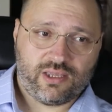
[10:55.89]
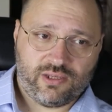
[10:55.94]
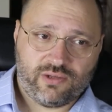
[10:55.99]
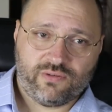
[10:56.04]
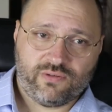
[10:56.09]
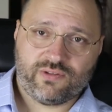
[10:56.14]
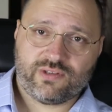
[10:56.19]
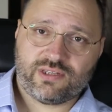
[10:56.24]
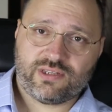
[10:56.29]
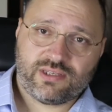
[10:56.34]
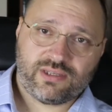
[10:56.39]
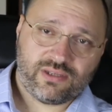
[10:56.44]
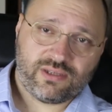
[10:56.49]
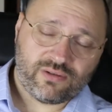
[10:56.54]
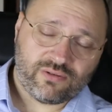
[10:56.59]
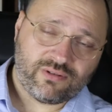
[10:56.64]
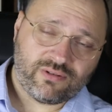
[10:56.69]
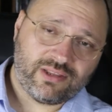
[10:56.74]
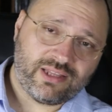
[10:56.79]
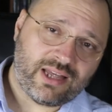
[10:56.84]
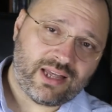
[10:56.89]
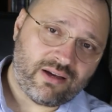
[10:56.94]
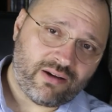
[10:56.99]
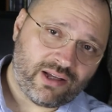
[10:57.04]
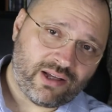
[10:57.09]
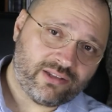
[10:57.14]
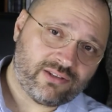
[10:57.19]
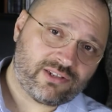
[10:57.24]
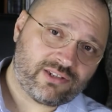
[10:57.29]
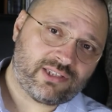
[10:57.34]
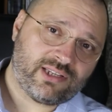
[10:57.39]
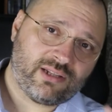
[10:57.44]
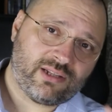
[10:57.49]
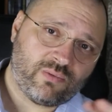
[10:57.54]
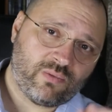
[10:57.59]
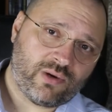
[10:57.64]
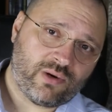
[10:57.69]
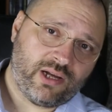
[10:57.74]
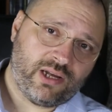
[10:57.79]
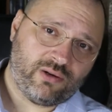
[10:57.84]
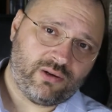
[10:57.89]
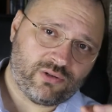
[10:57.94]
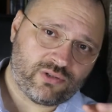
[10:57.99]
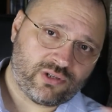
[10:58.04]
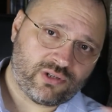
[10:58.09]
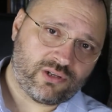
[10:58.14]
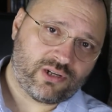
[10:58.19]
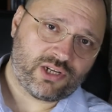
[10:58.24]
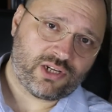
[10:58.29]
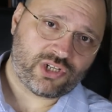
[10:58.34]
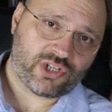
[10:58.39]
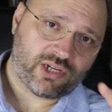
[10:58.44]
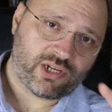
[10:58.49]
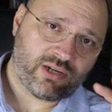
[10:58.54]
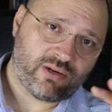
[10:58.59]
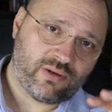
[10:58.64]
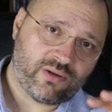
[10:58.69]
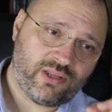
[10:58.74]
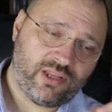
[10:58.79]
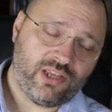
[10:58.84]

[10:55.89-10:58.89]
you will, you will now understand why also russia